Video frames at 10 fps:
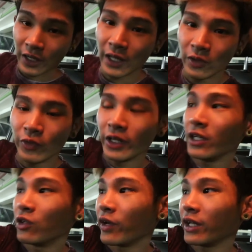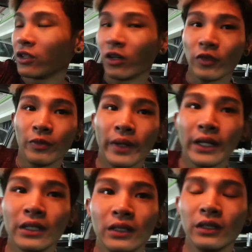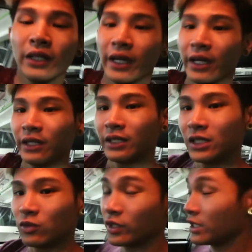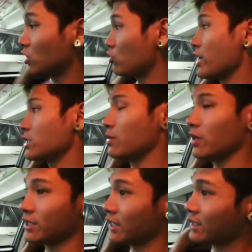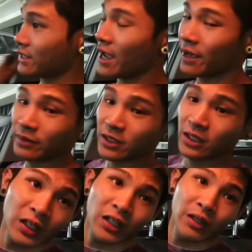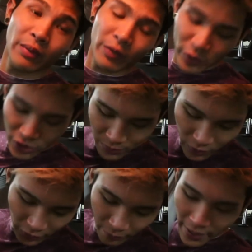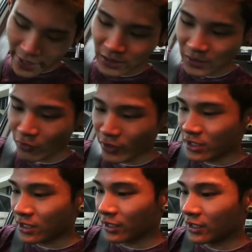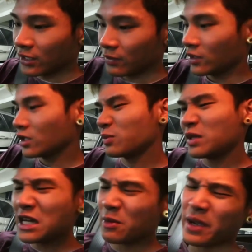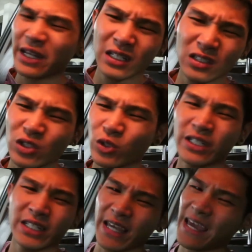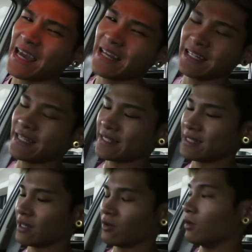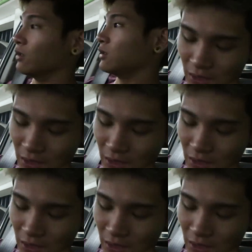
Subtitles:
Had a really great talk with Michael, and he's really stressed about his exams. I wish him all the best for his studies, because being a medical student ain't easy at all.